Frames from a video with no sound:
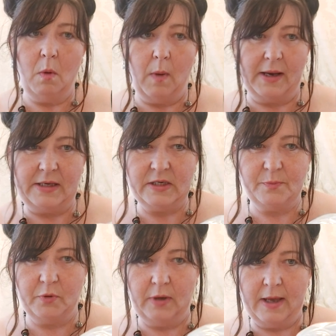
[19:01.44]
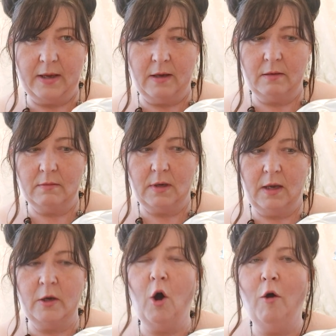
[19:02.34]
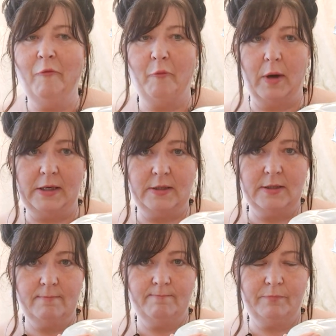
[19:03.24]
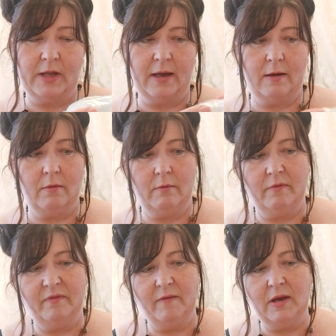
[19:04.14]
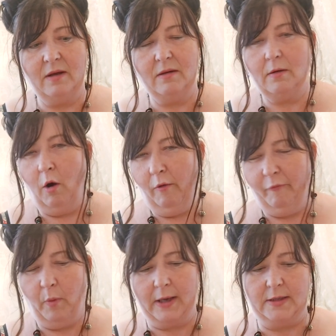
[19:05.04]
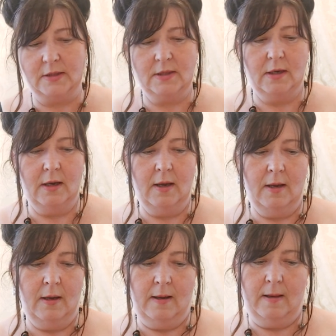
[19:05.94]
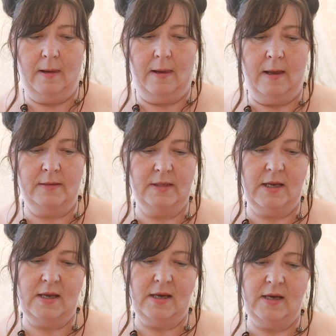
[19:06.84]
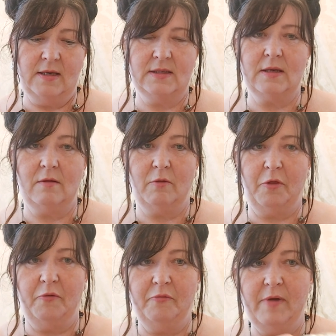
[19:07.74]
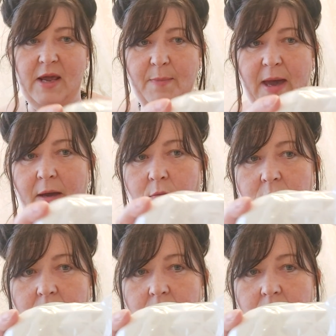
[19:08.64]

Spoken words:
white, but like an off-white. Like a very off-white. And he is £3.